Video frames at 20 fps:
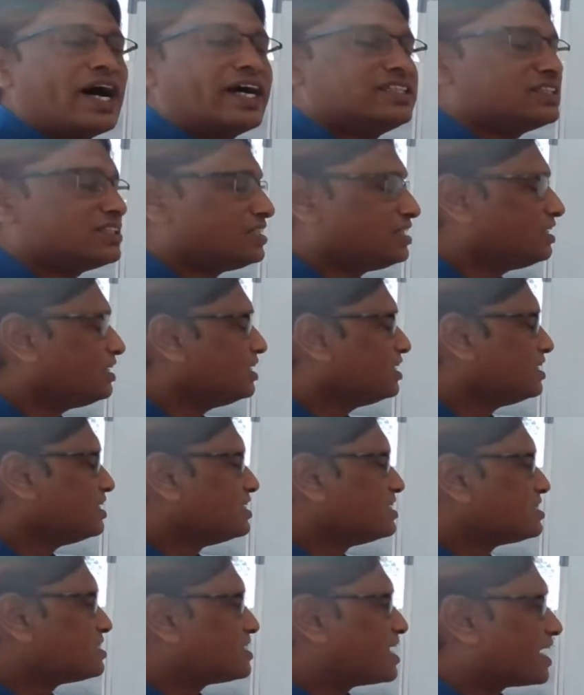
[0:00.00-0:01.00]
and the
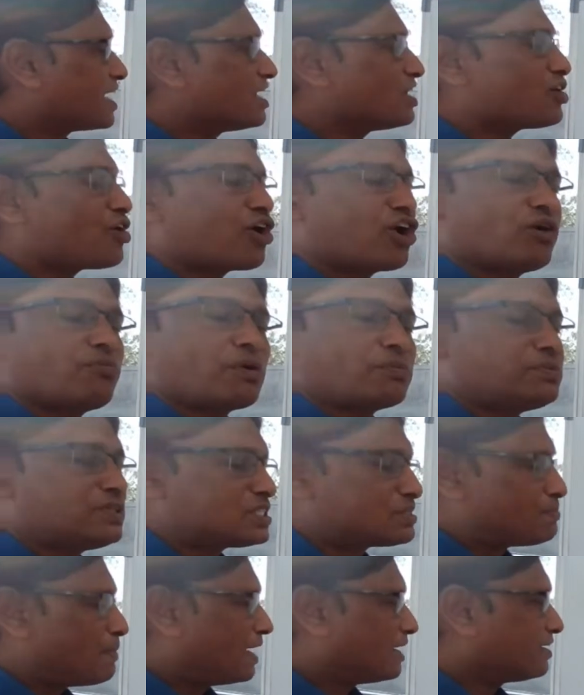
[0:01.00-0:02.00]
second column of
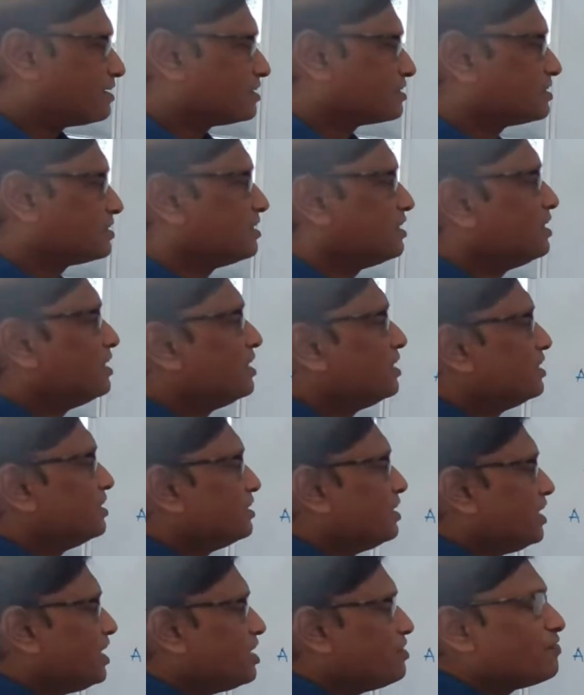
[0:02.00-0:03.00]
this matrix.
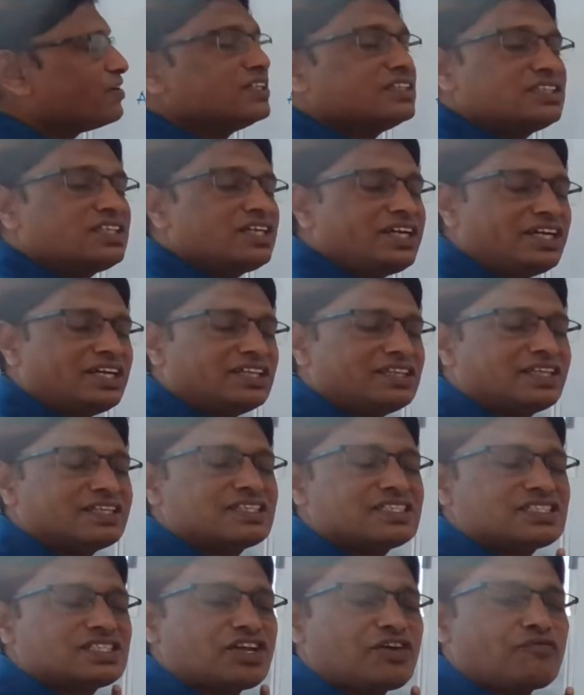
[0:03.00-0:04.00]
A13, this
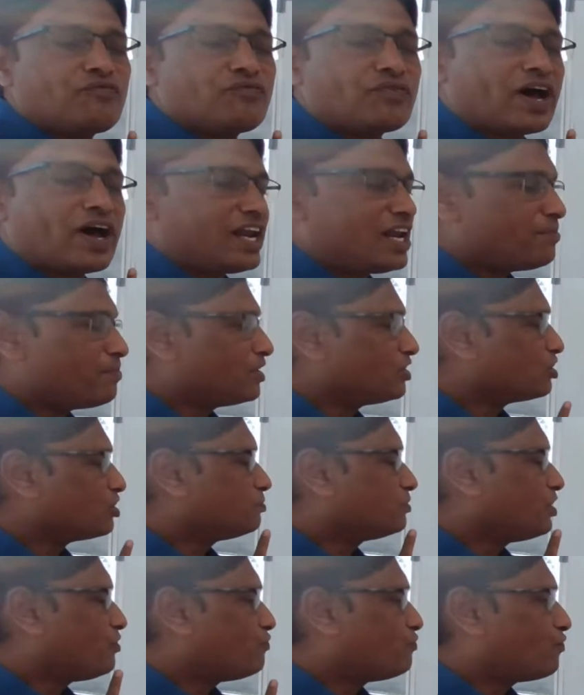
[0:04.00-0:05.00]
is the element of
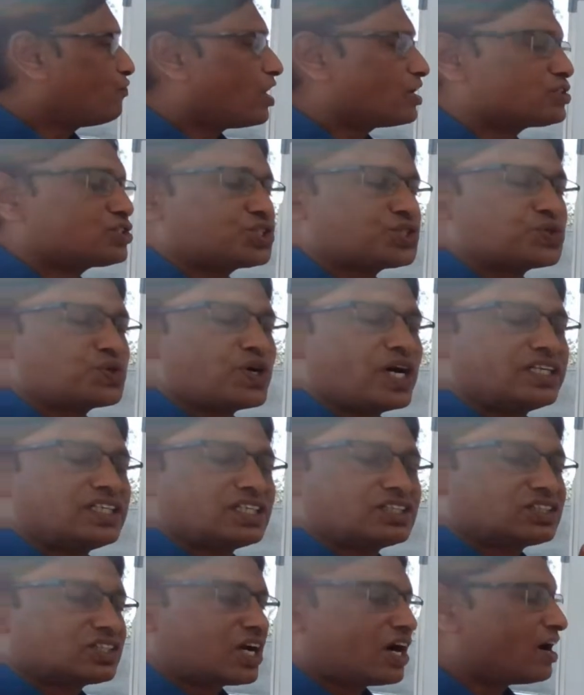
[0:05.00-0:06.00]
the first row and the
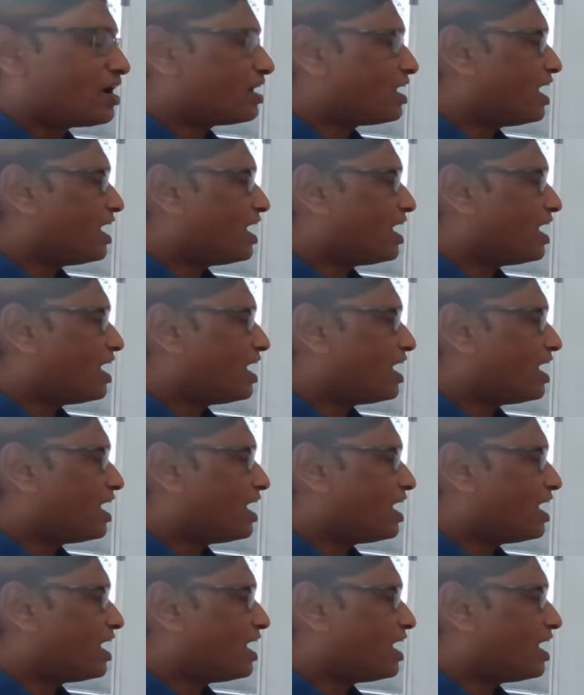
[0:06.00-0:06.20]
third